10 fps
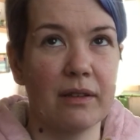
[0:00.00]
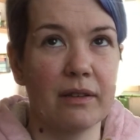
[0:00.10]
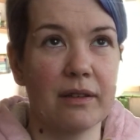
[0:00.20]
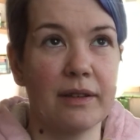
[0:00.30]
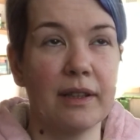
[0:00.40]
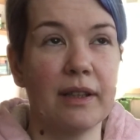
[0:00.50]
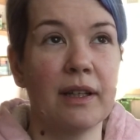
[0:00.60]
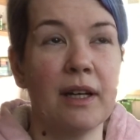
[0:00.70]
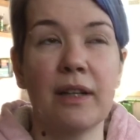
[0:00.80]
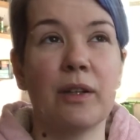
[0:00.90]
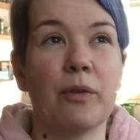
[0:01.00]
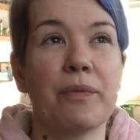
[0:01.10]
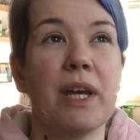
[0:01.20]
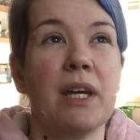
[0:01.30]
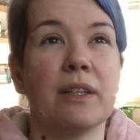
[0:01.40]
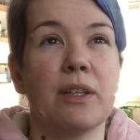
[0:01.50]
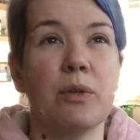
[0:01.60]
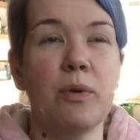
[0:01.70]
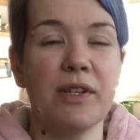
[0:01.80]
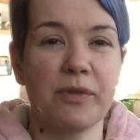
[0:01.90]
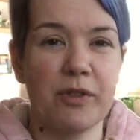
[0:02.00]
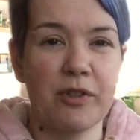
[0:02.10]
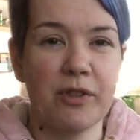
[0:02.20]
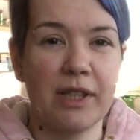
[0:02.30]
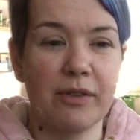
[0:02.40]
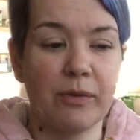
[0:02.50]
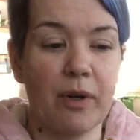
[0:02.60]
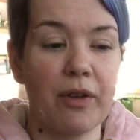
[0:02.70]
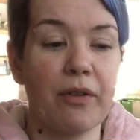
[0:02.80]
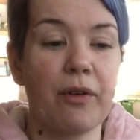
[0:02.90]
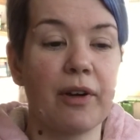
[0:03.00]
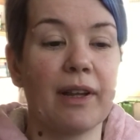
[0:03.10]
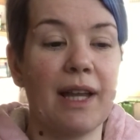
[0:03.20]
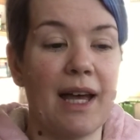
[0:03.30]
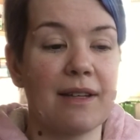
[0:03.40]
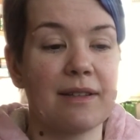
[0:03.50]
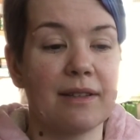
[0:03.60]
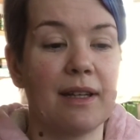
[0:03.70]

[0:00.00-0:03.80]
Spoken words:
The US version is 1/3 less